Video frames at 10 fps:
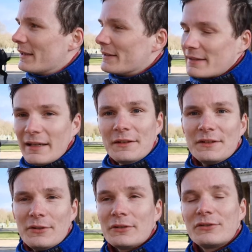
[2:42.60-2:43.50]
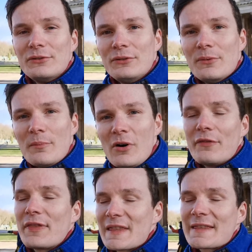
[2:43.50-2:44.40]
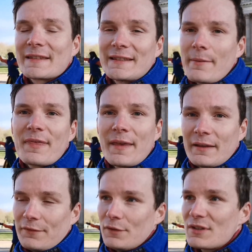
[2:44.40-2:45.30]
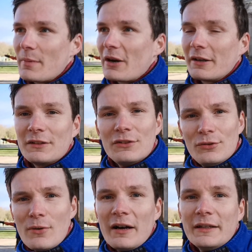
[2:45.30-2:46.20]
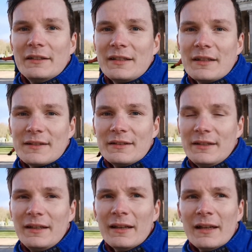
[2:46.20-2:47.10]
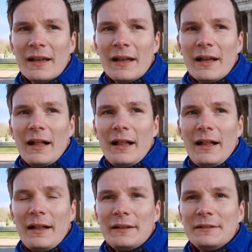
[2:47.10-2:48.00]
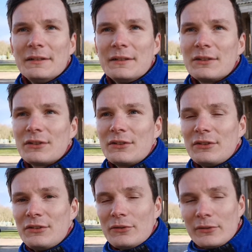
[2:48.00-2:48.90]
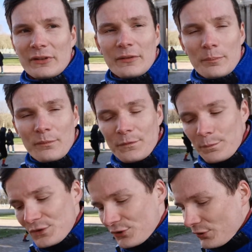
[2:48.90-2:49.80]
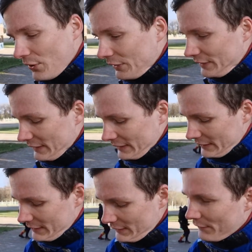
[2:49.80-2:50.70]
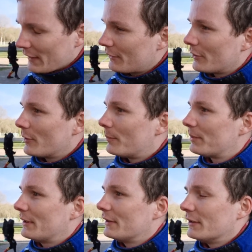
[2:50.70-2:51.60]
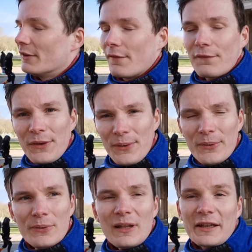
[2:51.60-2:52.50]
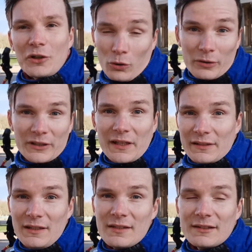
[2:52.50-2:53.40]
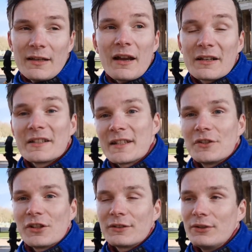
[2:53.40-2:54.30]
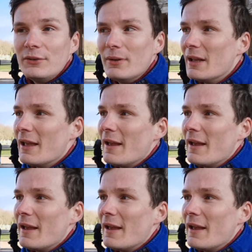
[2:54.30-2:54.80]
Instead, you'll do more of the same thing if you spar at a too high intensity, and you'll certainly develop a few like core techniques that are essential to you.